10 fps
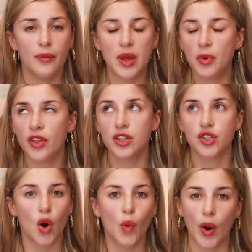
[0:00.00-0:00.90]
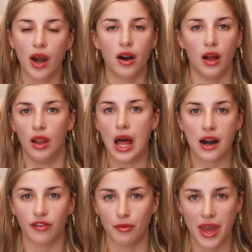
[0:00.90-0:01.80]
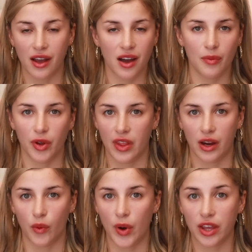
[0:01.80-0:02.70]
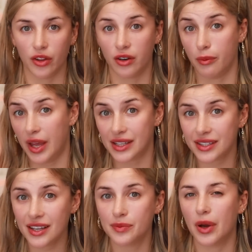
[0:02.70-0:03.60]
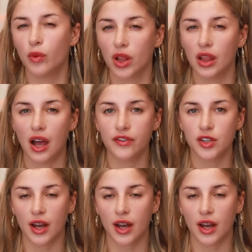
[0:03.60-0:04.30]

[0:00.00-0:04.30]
people that don't wear a lot of makeup on like a regular basis but would love